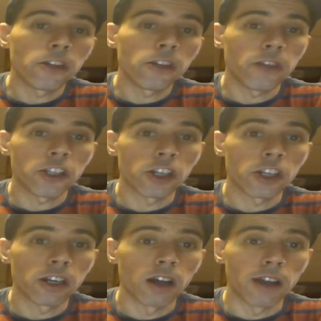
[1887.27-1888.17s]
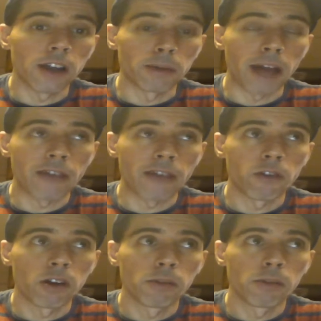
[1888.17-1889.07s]
feature on the
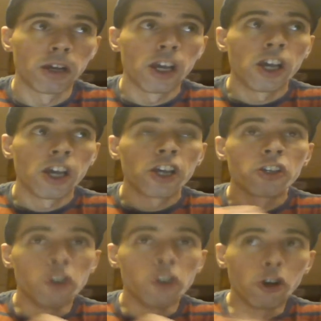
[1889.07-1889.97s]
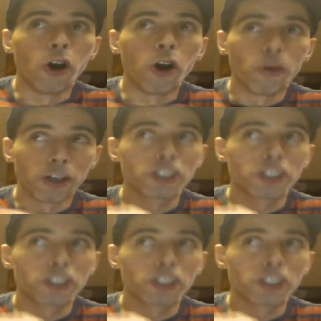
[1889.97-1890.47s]
platform, Google will